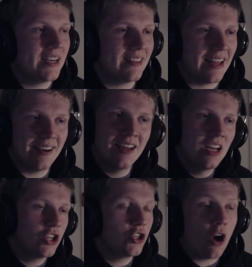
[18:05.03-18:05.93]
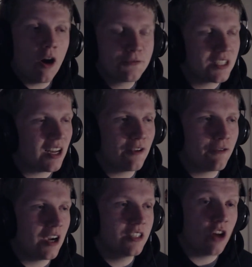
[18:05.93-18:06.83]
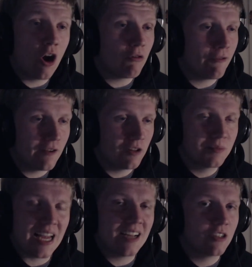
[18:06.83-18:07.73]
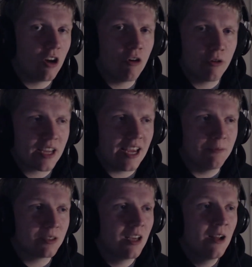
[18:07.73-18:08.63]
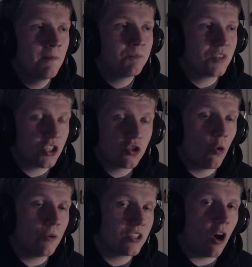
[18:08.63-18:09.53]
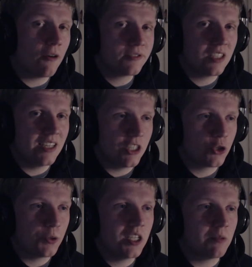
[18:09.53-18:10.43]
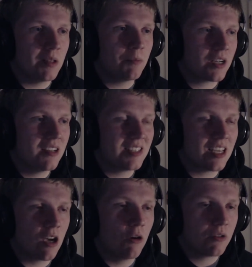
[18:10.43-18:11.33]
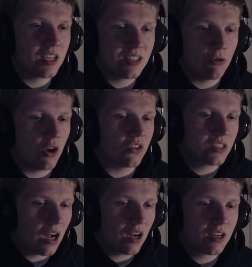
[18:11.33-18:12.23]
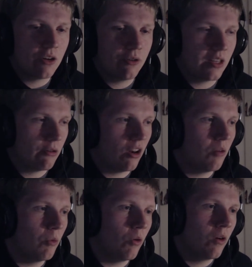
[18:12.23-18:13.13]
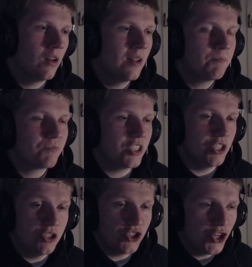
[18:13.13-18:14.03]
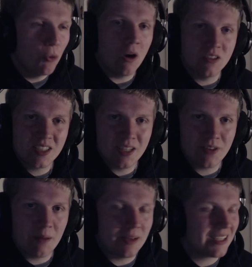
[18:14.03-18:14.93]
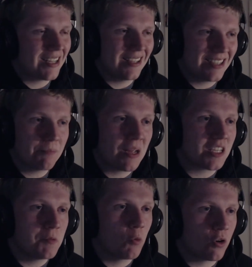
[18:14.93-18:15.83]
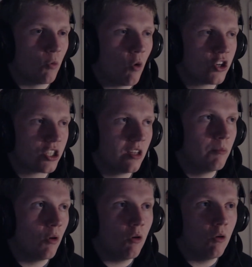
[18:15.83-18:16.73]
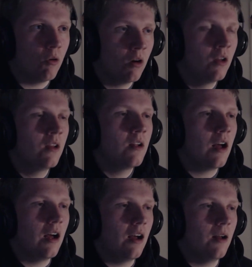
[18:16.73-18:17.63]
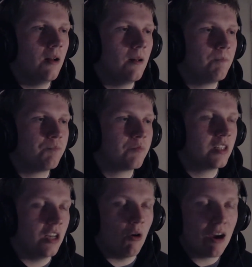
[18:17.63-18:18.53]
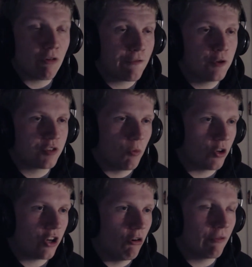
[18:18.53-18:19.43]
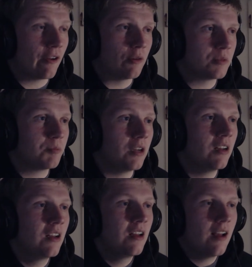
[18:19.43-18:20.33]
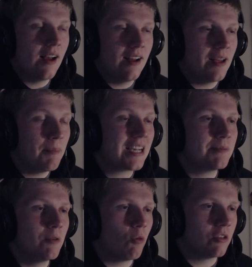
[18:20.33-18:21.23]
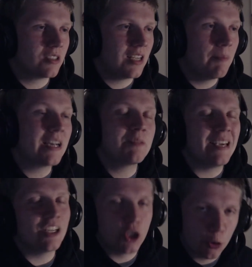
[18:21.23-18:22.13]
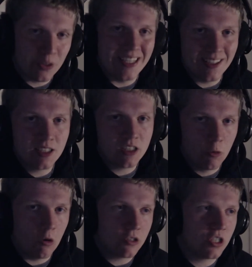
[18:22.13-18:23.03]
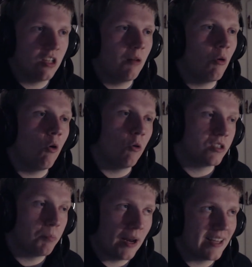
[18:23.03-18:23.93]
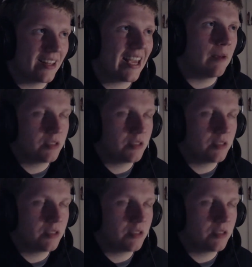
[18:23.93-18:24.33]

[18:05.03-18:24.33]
And then often I find horror films and horror games, the stories often intrigue me because they're a lot darker and they're a lot more nuanced, if that makes sense. It makes me want to watch them, or you know, I refuse to watch horror films, but it makes me intrigued to watch them or to play the games.